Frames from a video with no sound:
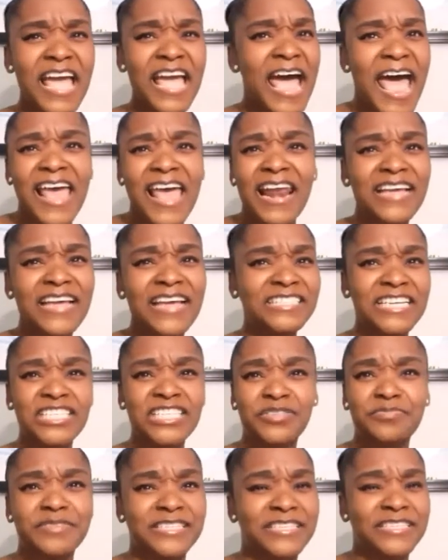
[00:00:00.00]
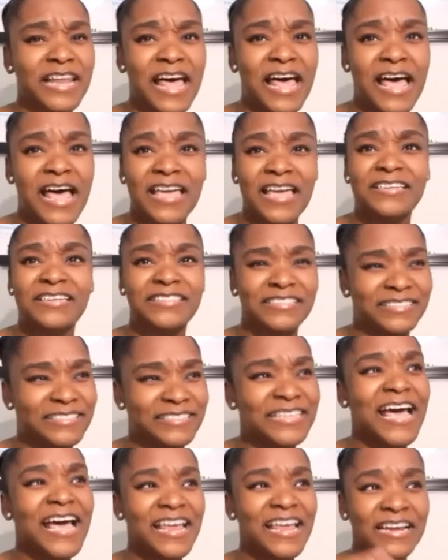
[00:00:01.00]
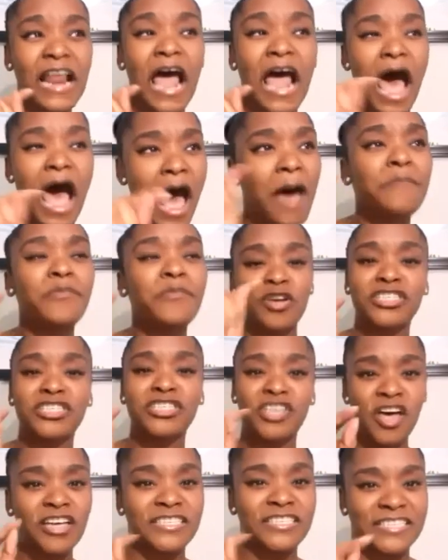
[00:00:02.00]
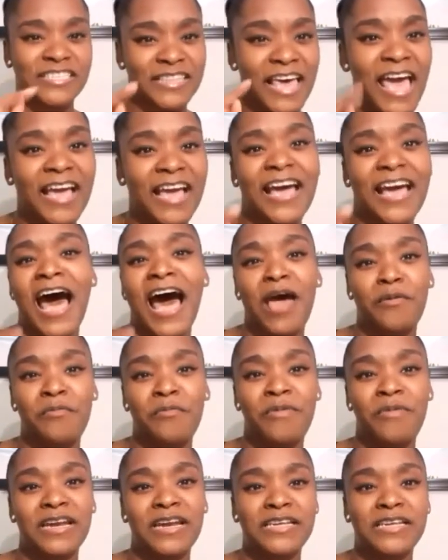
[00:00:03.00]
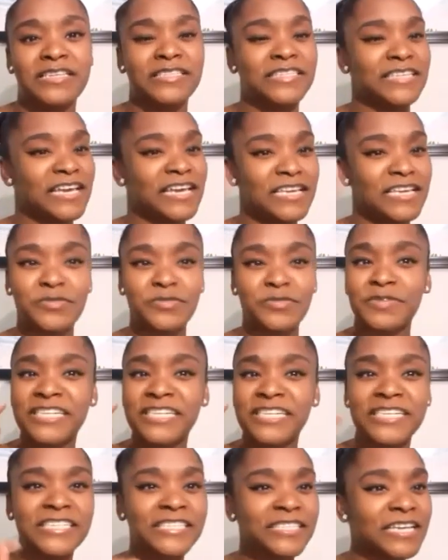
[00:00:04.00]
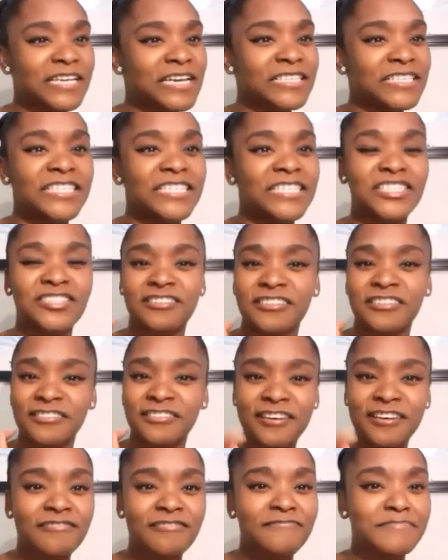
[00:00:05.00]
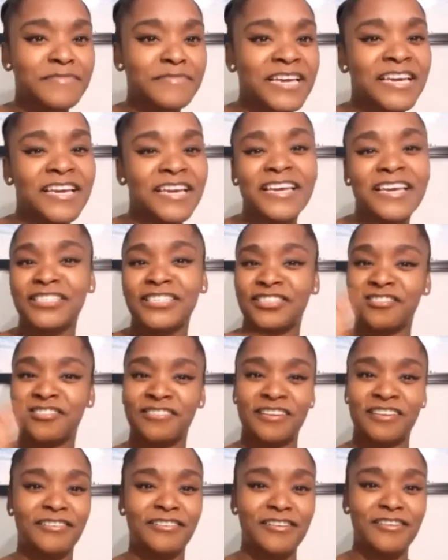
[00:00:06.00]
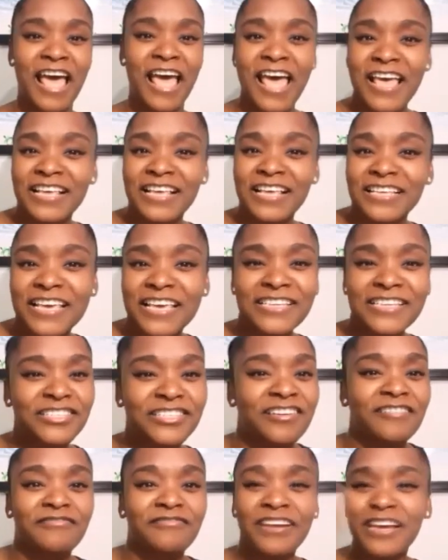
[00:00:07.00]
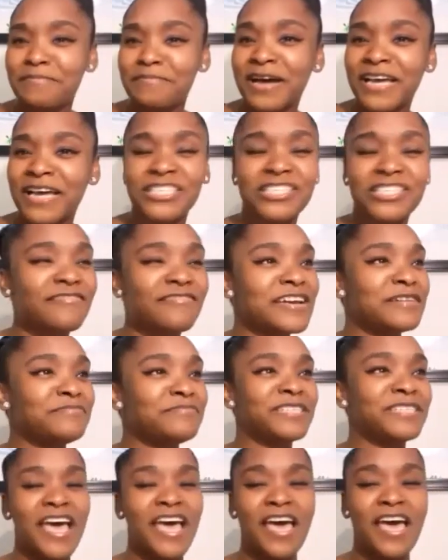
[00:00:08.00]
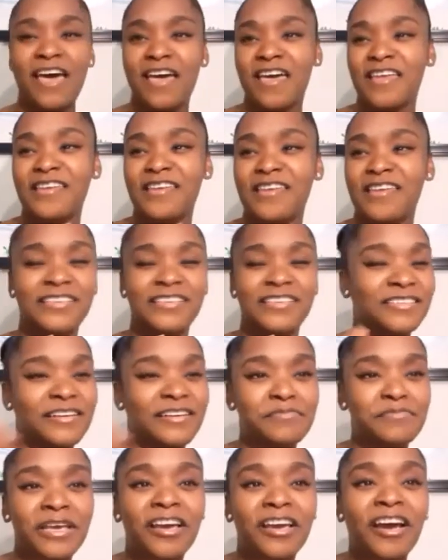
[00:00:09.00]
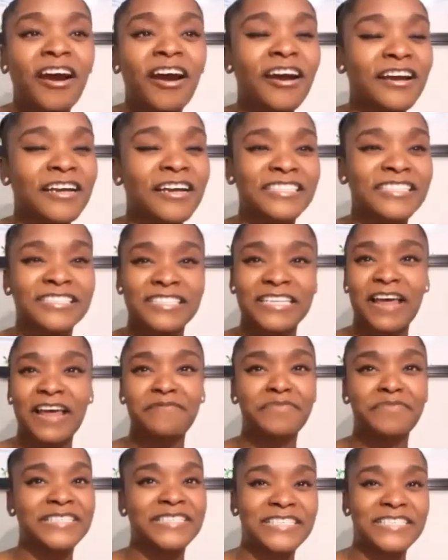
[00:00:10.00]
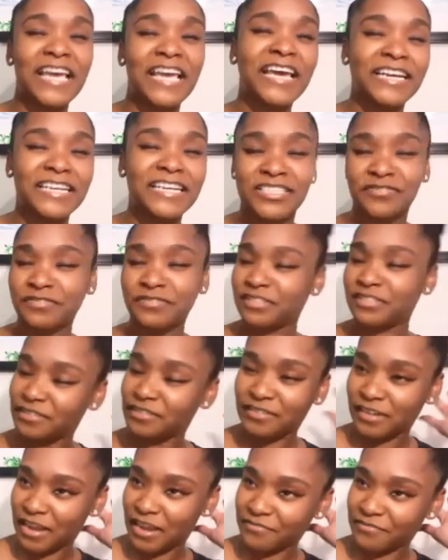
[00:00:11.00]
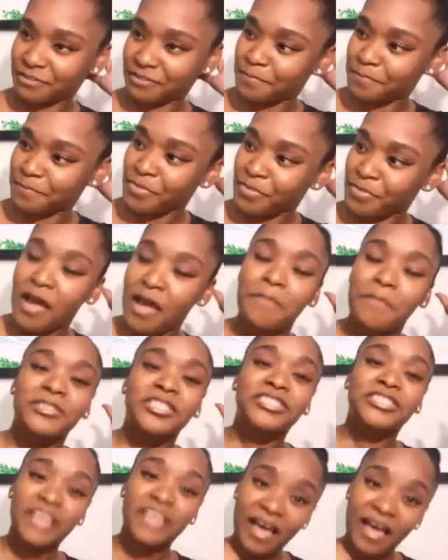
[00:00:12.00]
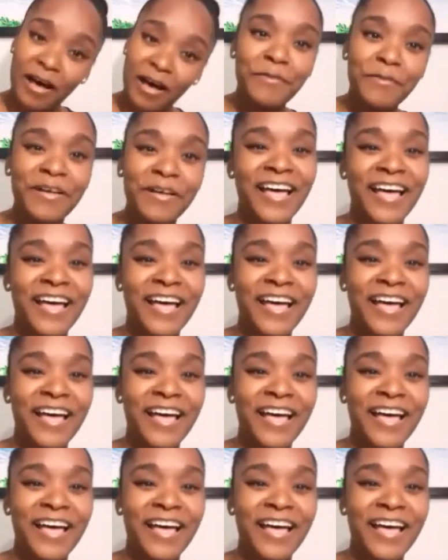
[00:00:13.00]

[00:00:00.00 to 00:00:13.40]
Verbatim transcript: and I just was like, that I'm gonna talk to that guy one of these days. One of these days he's gonna know me. He's gonna he's gonna read my script, and it's gonna be curtains. And I've been saying this forever. So well,